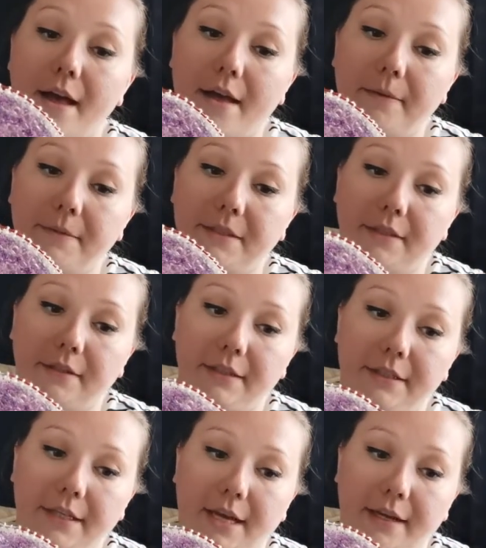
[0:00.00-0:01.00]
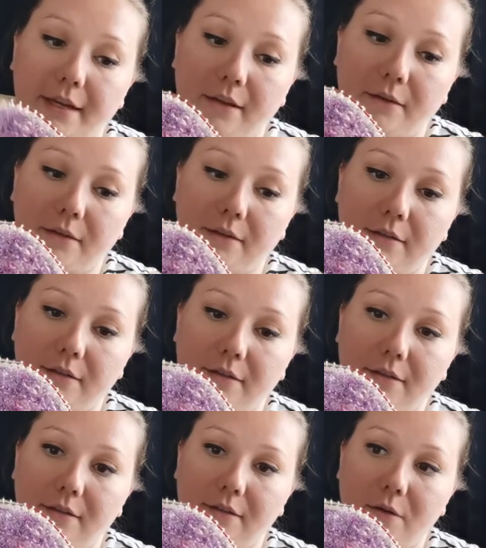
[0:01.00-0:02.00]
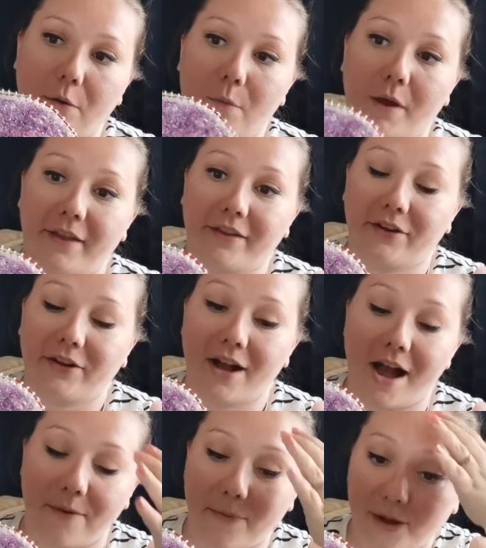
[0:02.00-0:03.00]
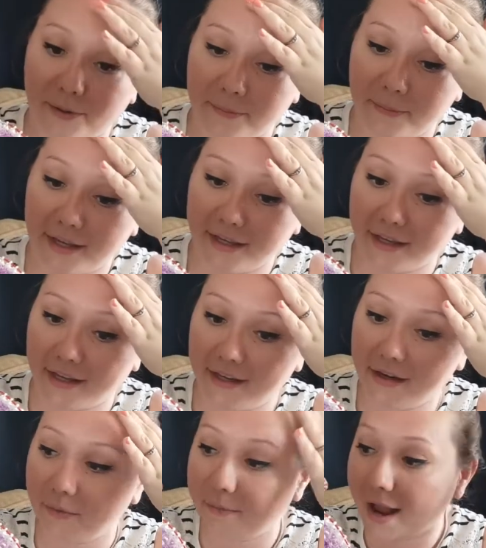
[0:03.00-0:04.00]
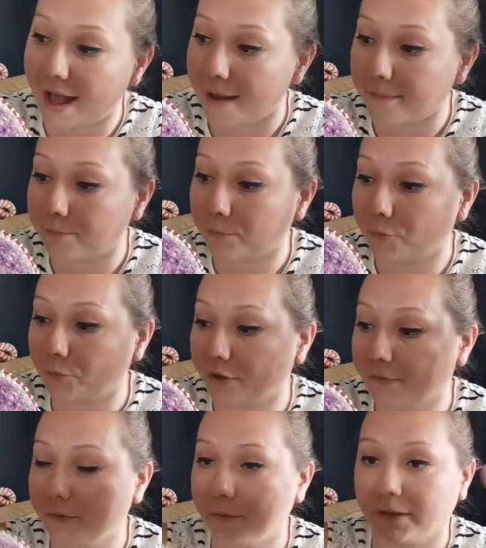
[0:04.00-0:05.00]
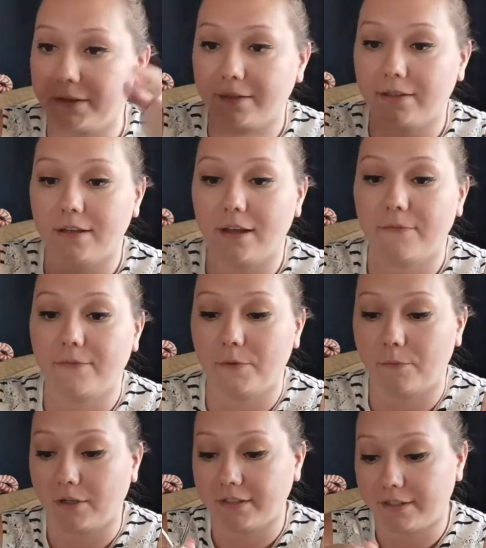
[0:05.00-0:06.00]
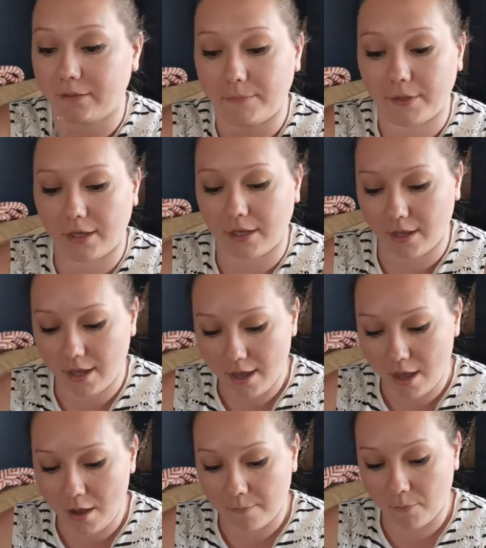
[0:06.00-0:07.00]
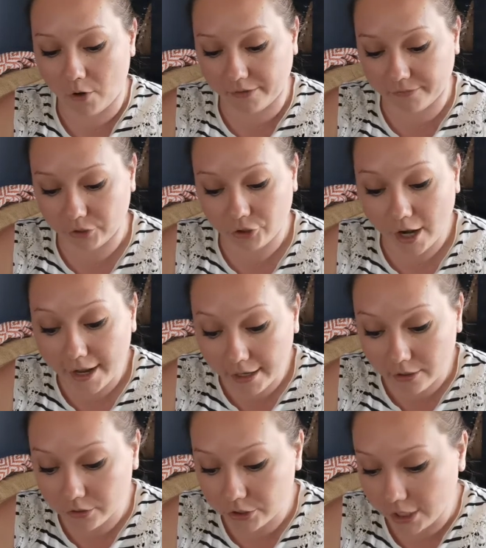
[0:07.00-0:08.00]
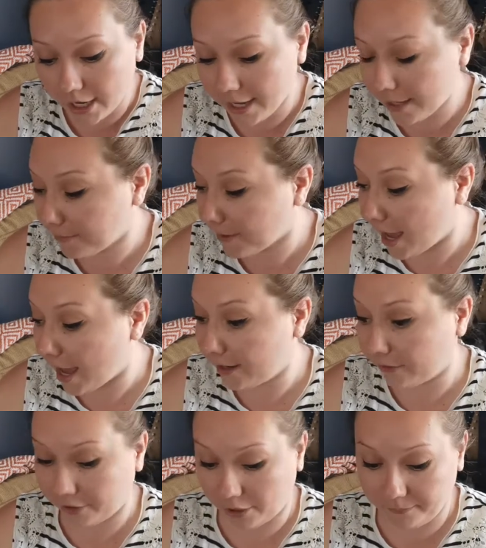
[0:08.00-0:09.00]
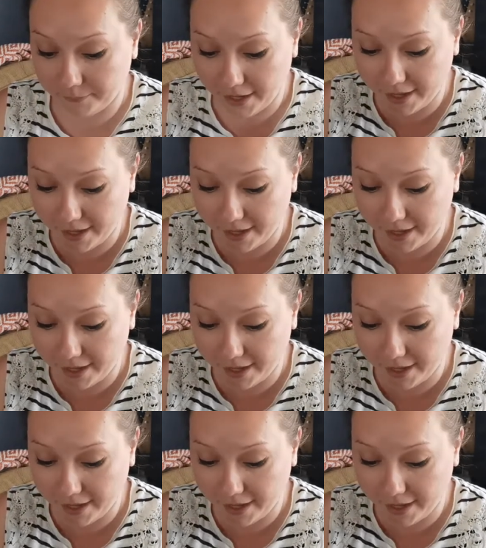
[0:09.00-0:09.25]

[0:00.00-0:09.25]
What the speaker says: I'm still deciding whether I want to make it a wrap or if it wants to be more of a triangle shape. I don't know.